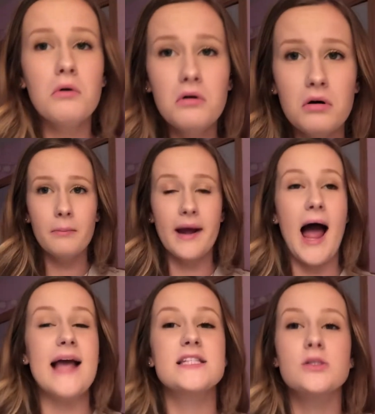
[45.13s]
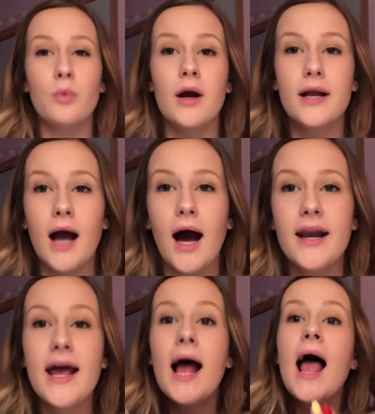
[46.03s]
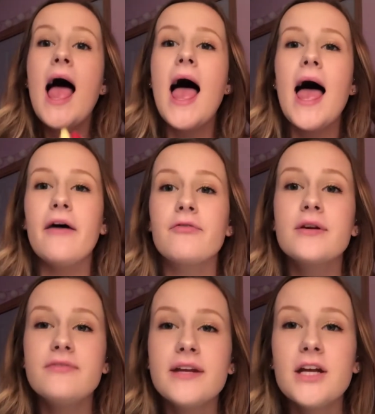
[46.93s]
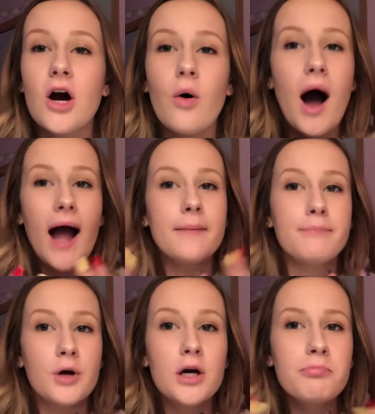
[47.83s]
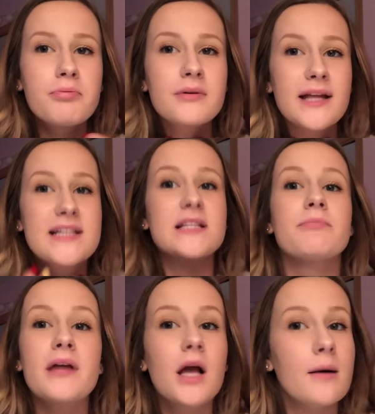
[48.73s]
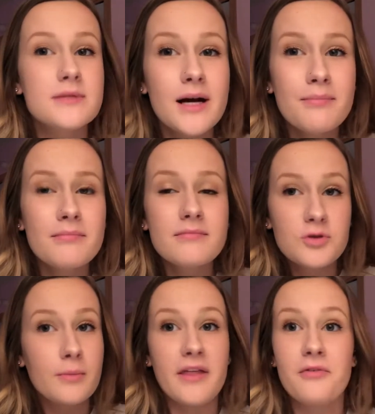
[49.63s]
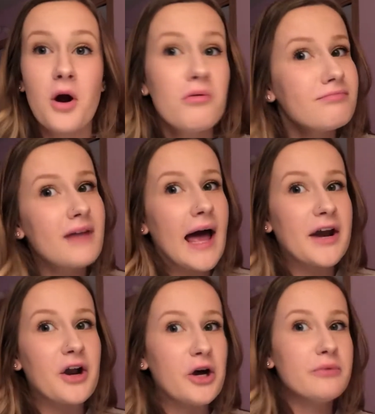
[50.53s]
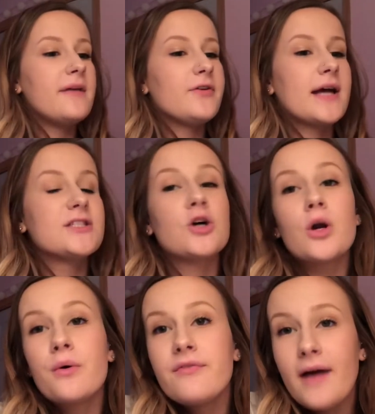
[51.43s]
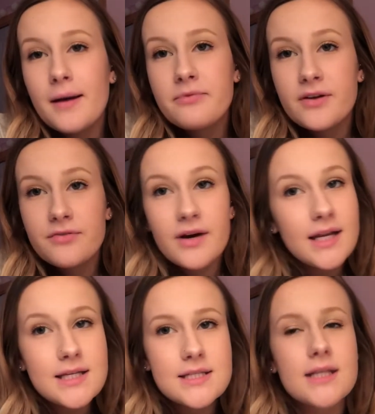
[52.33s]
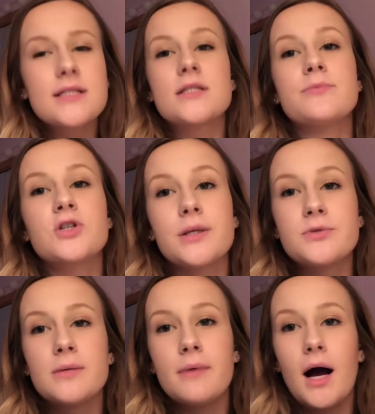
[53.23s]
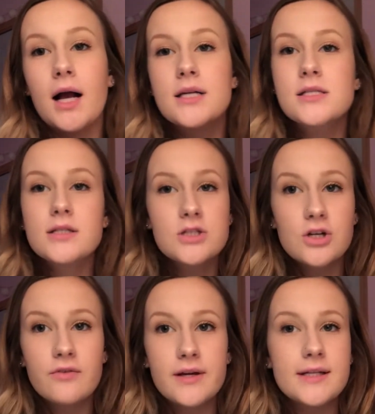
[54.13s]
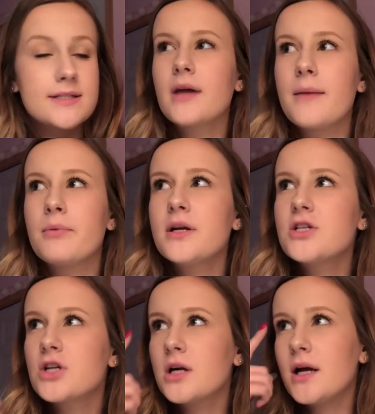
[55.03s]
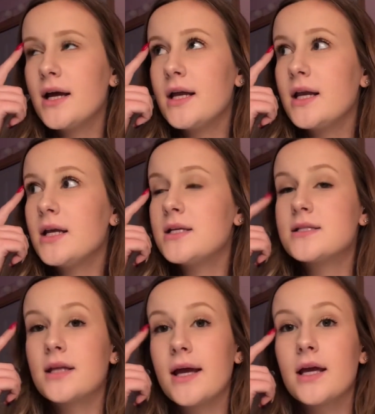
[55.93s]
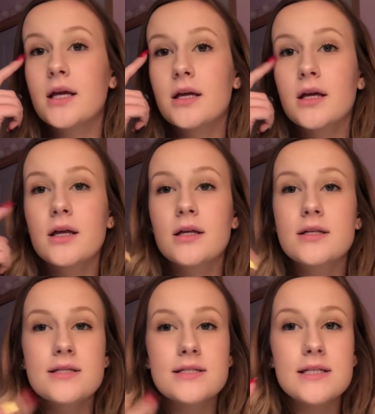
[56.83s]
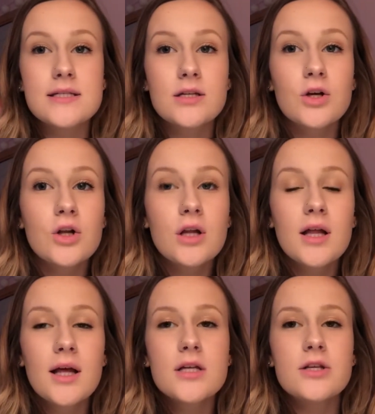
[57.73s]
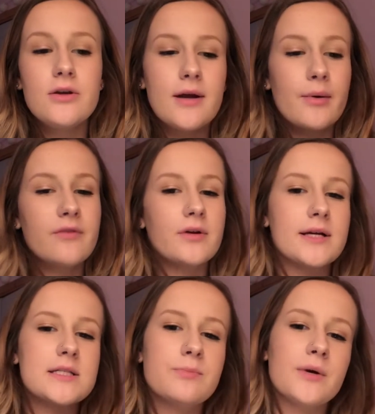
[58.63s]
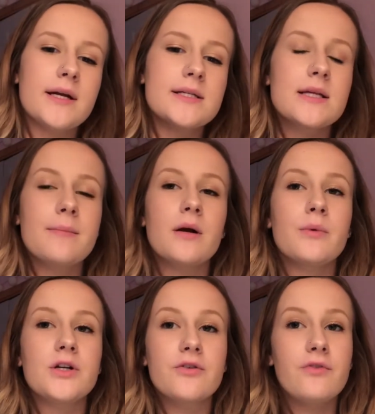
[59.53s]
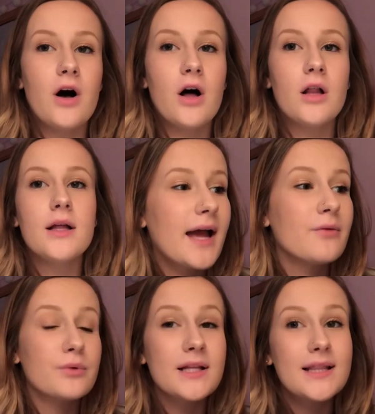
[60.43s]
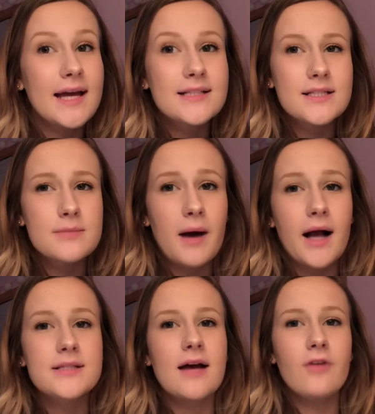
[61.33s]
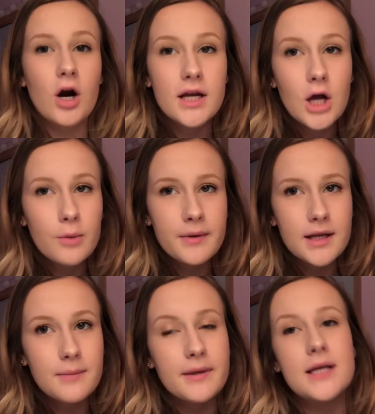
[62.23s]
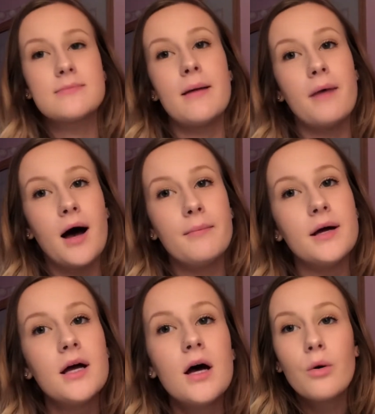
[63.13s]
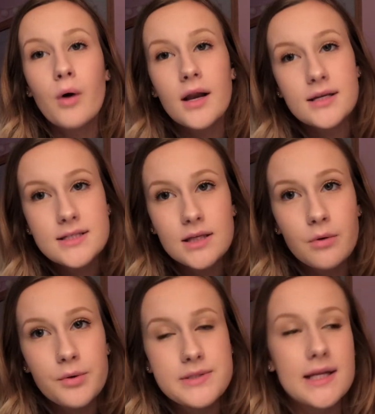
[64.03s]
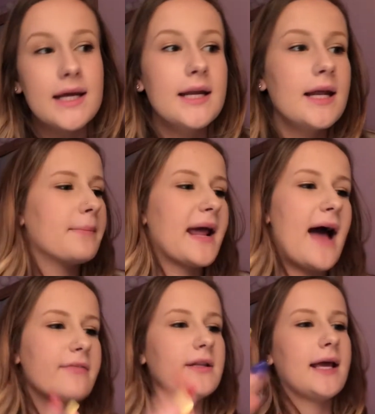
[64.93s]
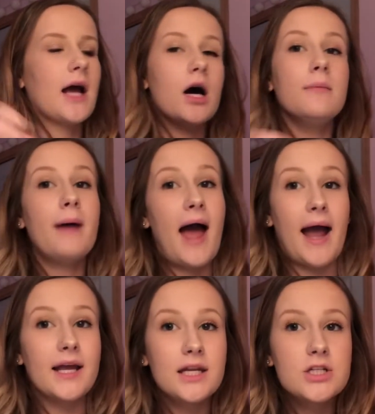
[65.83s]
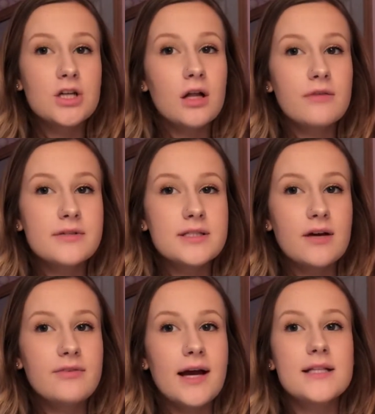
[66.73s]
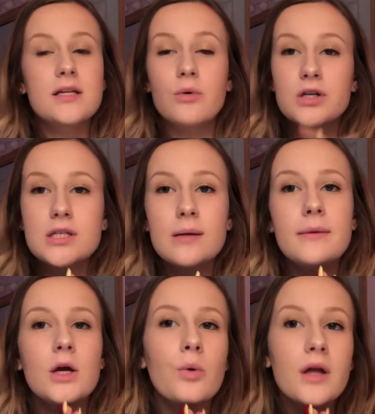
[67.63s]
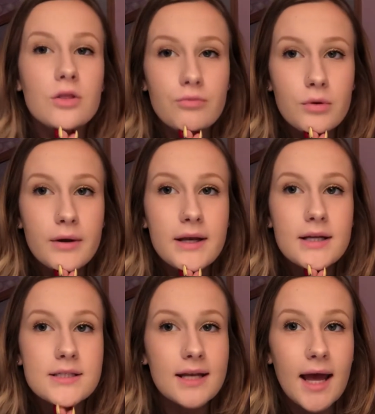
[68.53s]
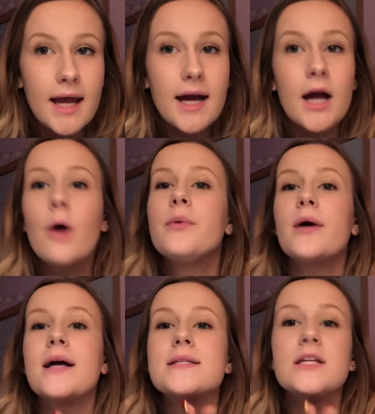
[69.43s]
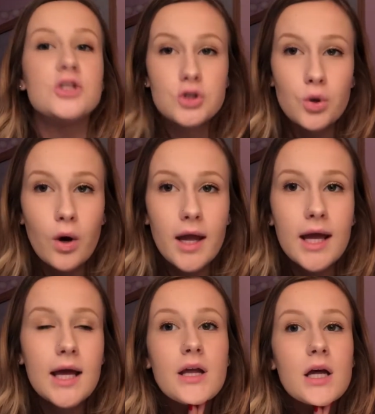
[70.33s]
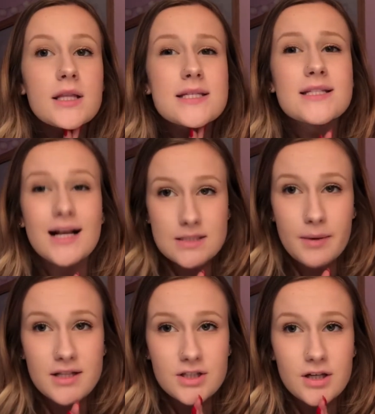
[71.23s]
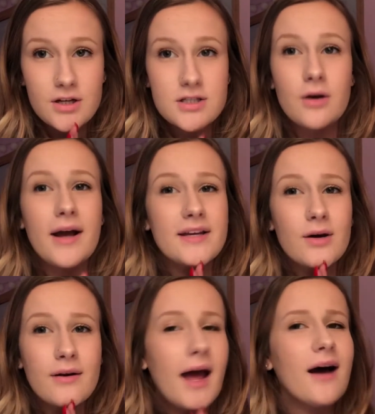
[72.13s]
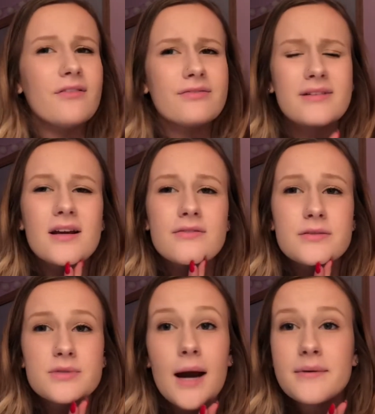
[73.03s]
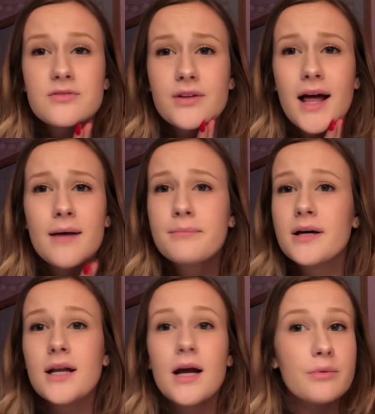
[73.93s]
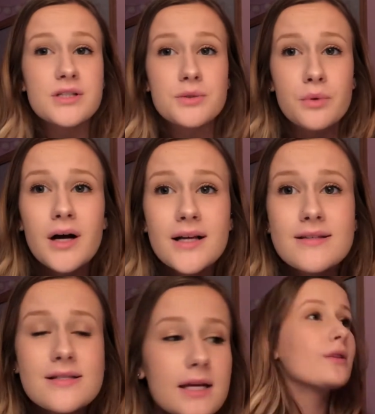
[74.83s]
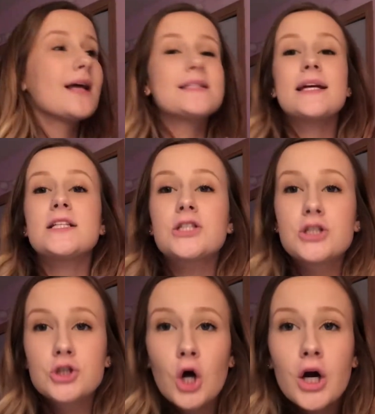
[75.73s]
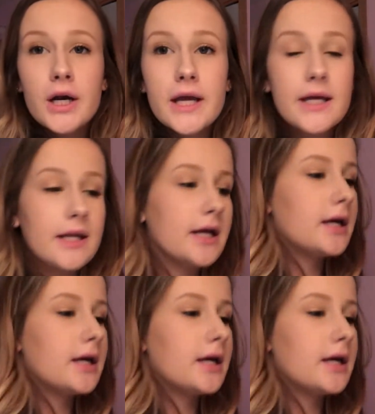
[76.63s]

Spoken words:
Ooh, I swear to God, every video I burp, like something comes up through my throat. I don't know. If you guys don't know what FabFitFun is, it's a subscription box service. I'm pretty sure it is like seasonal, so you get one for like spring, summer, winter, fall. I really like this box. I've already opened it because my mom wanted to see what was in it, but I haven't like unpackaged all of the stuff yet, so we're just gonna be going through it today. I hope you guys enjoy. This is not sponsored, also I don't have enough subscribers for that, but I wish it was. Let's get started.